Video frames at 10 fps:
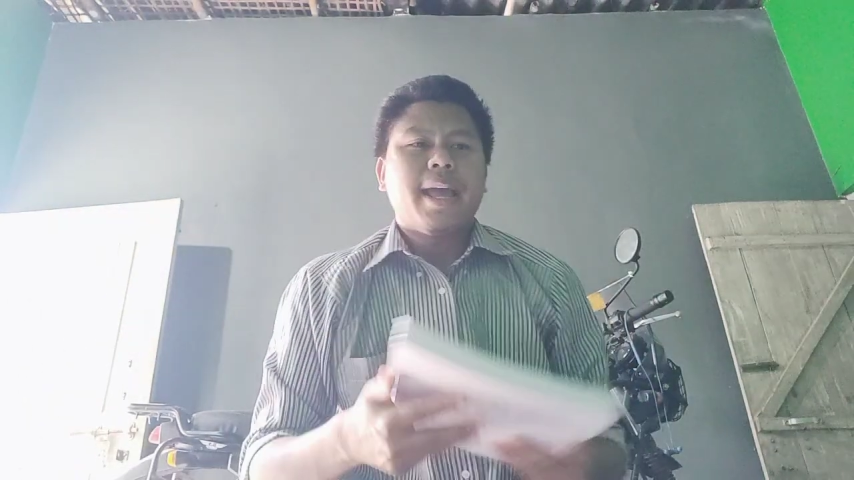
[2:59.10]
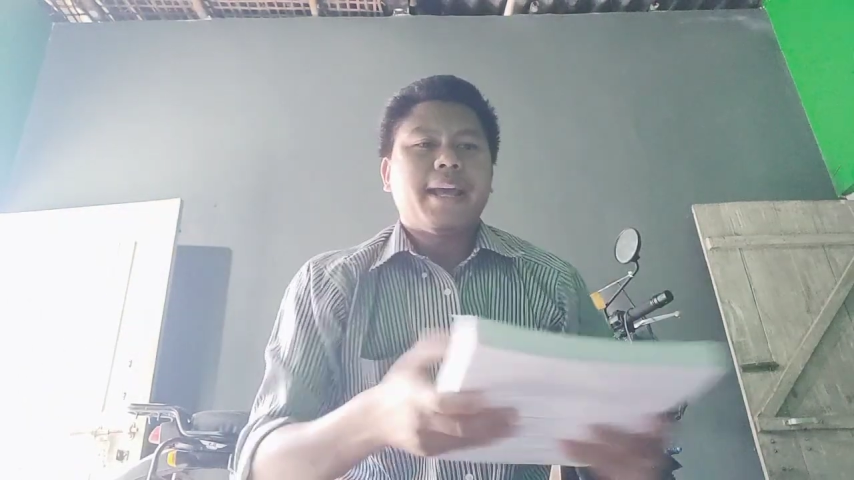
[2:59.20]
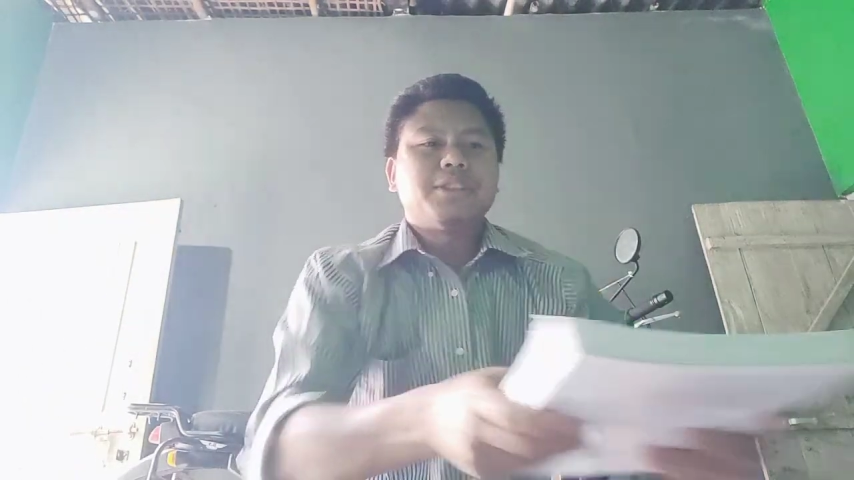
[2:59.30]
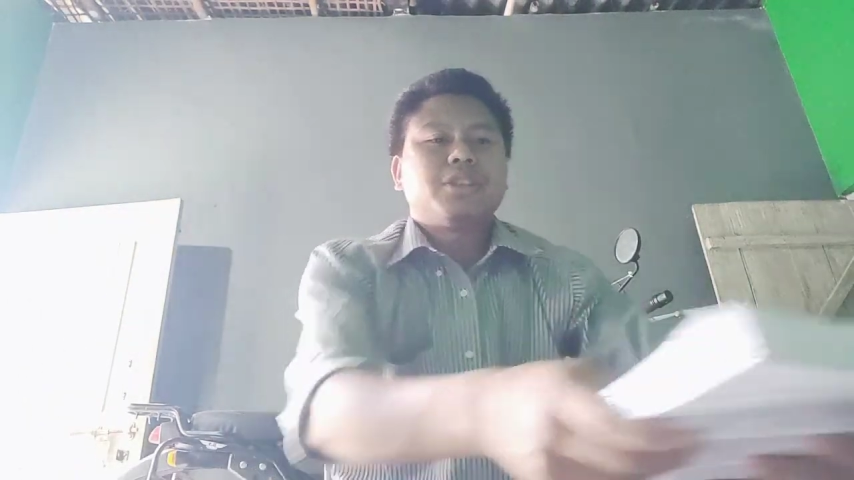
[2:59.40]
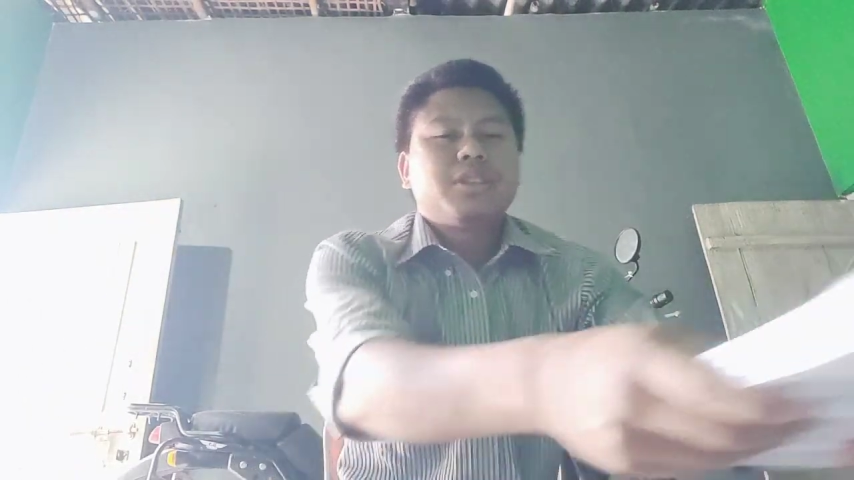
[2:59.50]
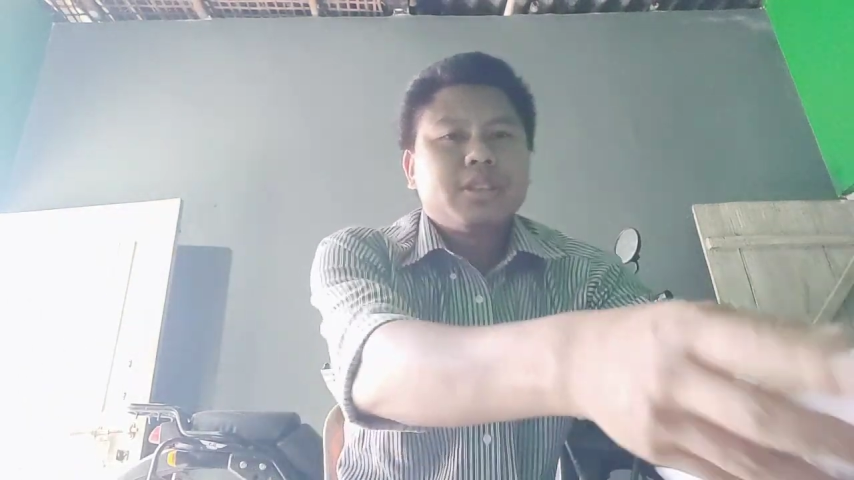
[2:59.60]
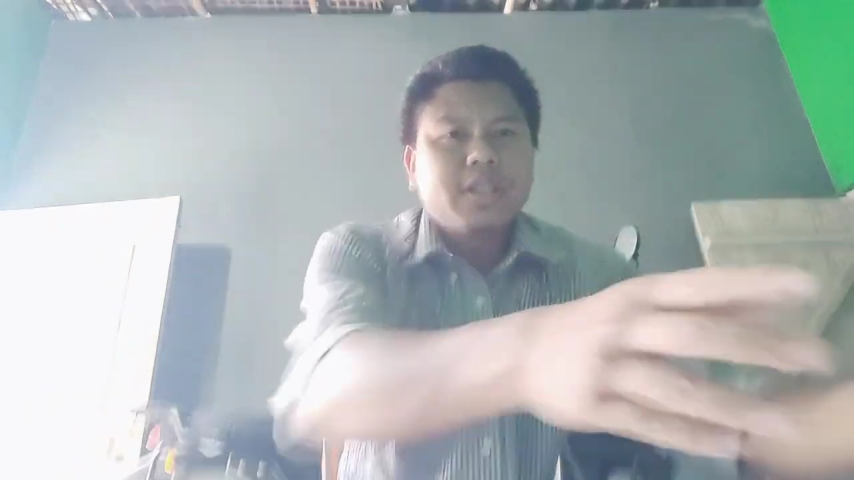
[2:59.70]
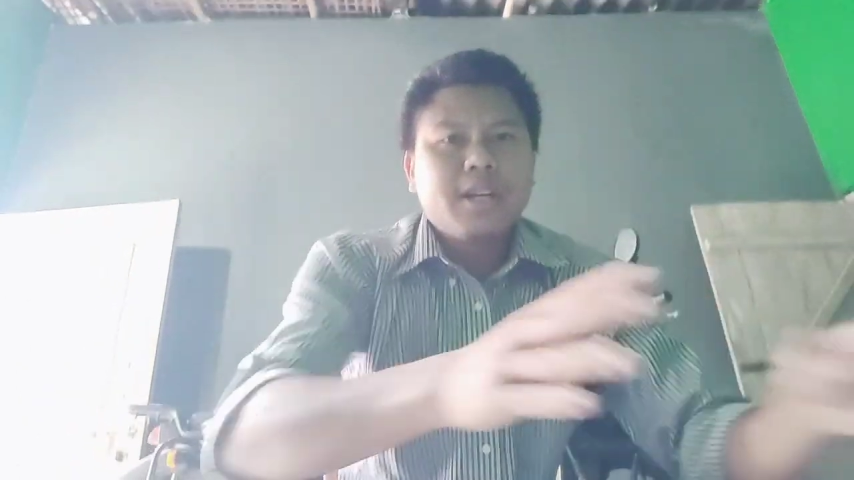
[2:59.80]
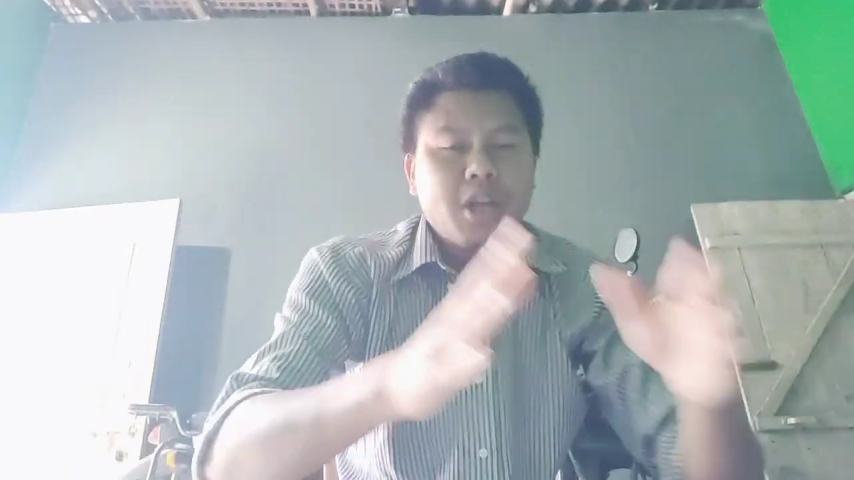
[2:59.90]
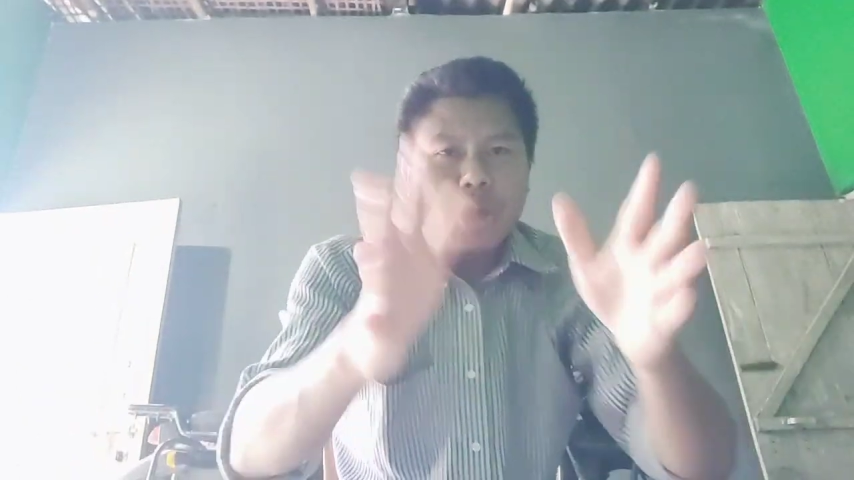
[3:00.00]
And
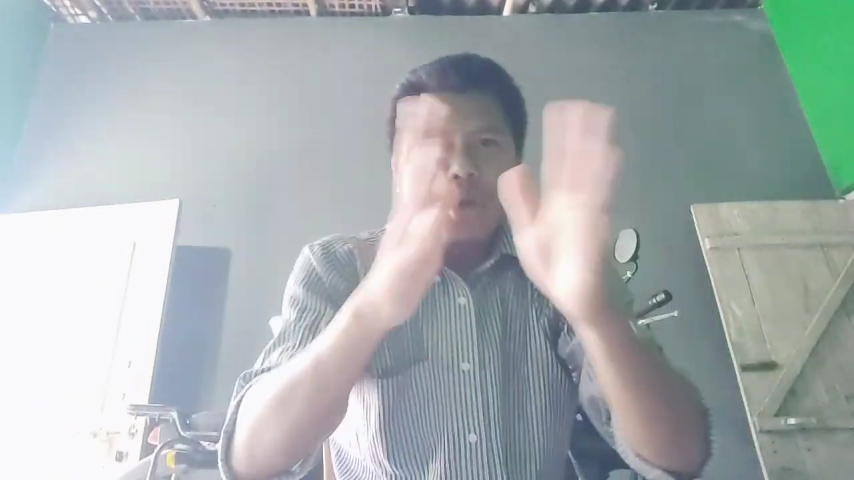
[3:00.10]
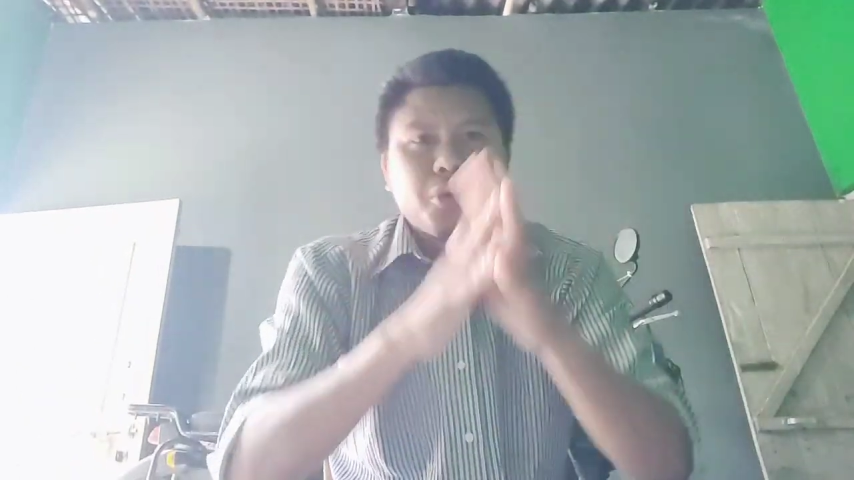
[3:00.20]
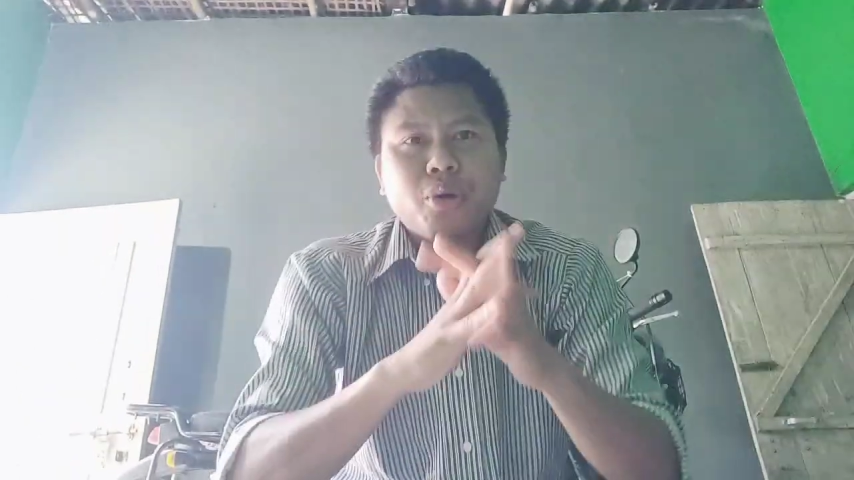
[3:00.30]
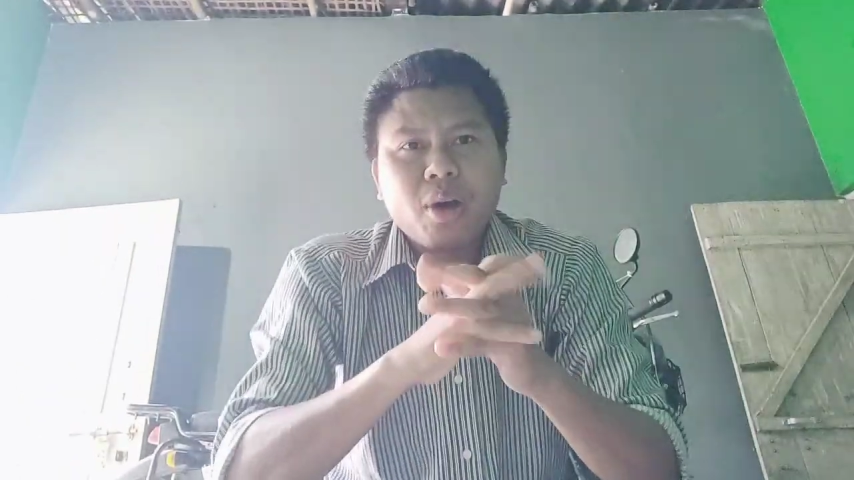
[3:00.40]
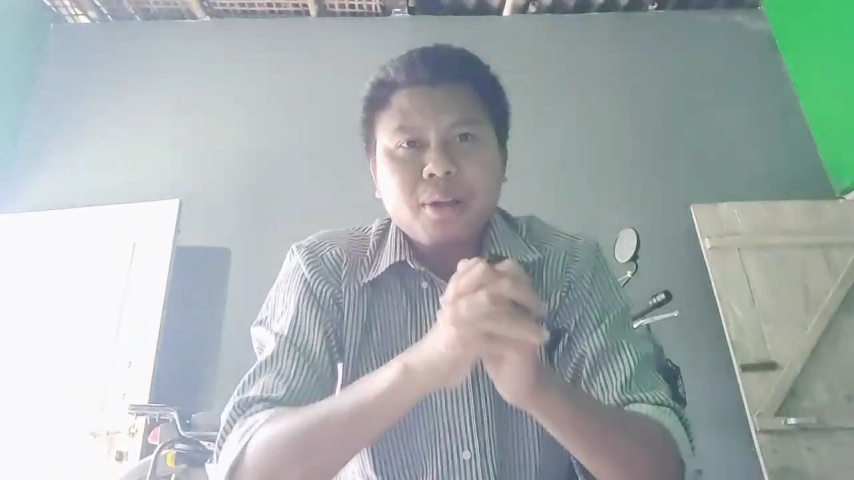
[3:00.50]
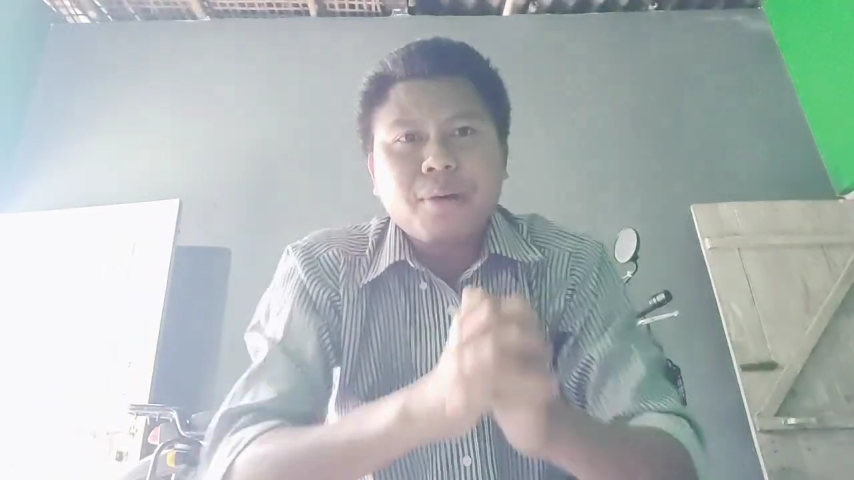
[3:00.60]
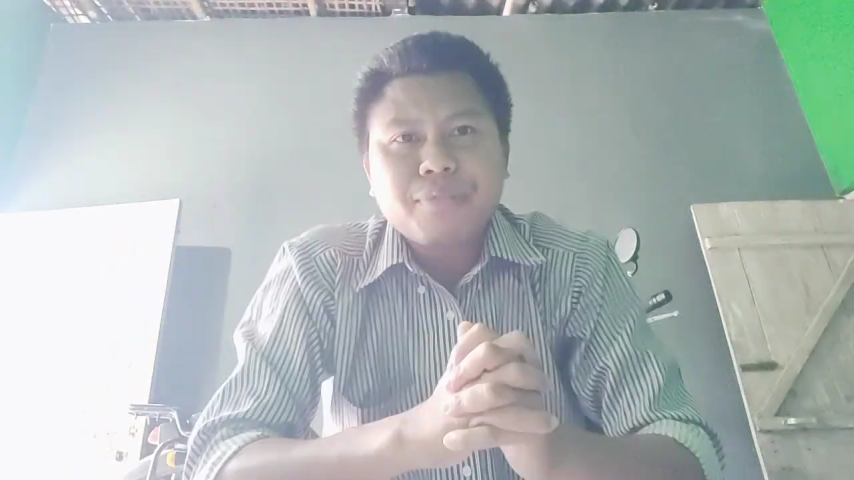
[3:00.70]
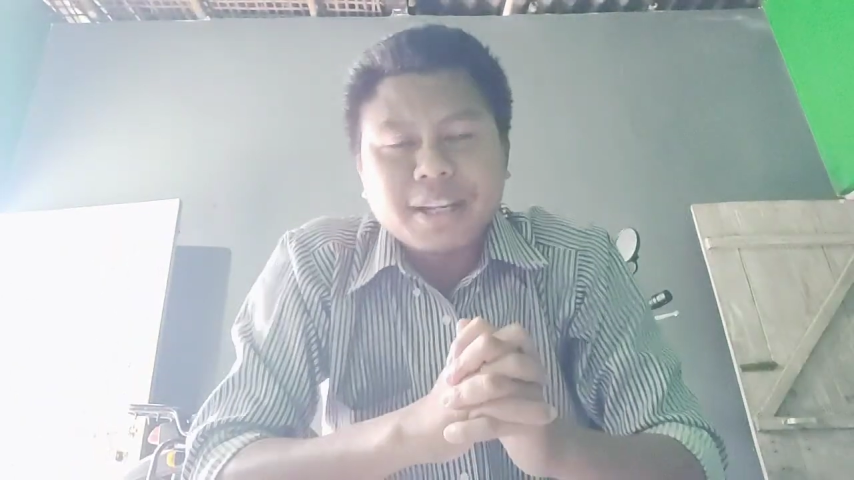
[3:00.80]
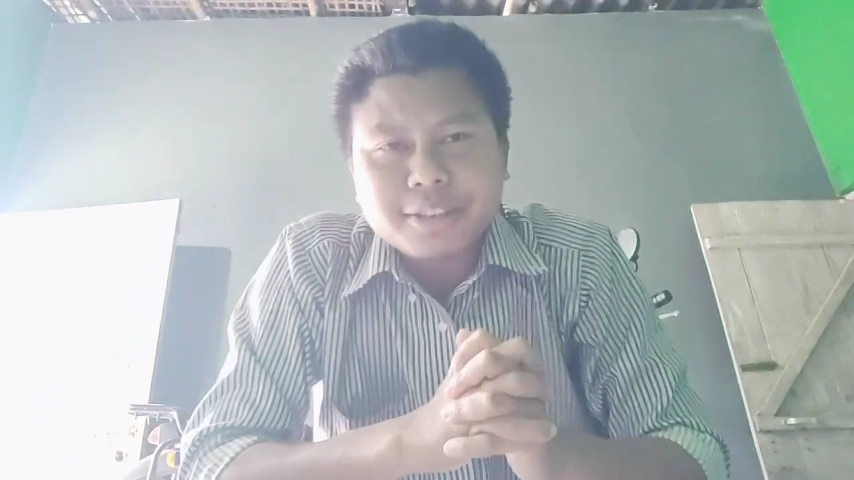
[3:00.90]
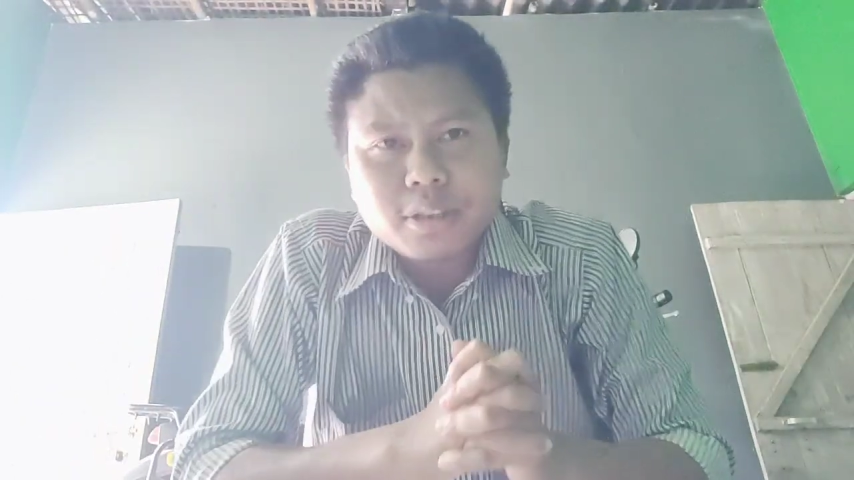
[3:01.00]
you all
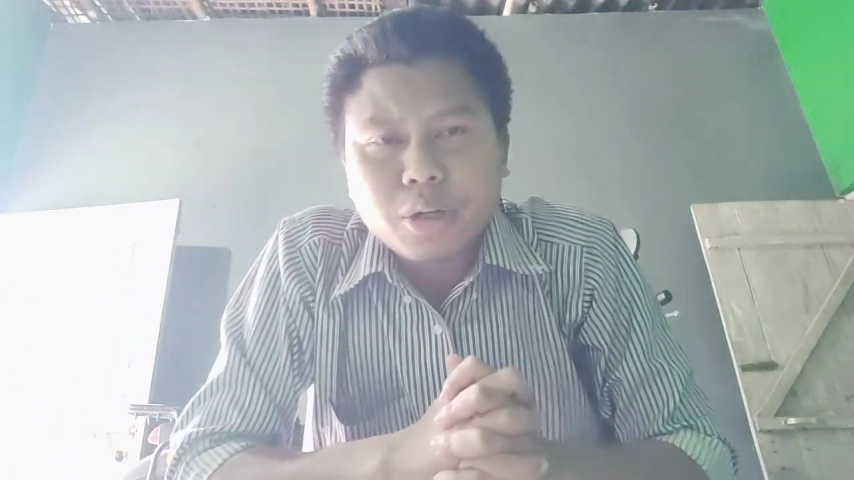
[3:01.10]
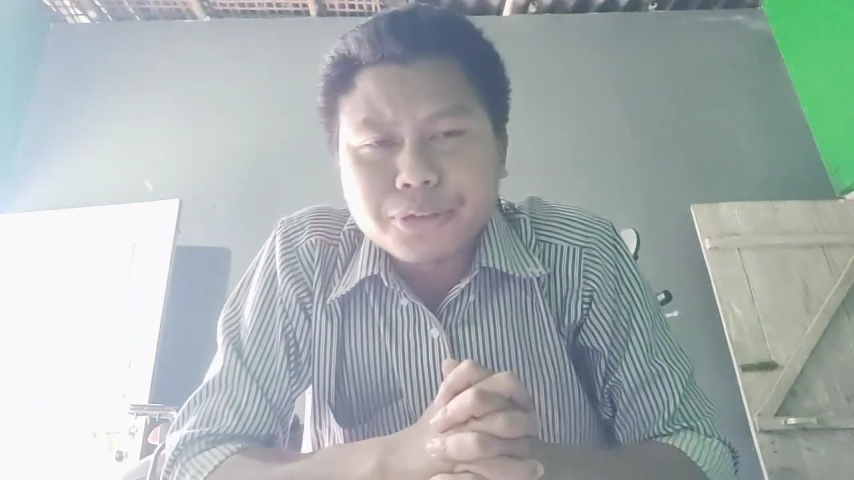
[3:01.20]
of us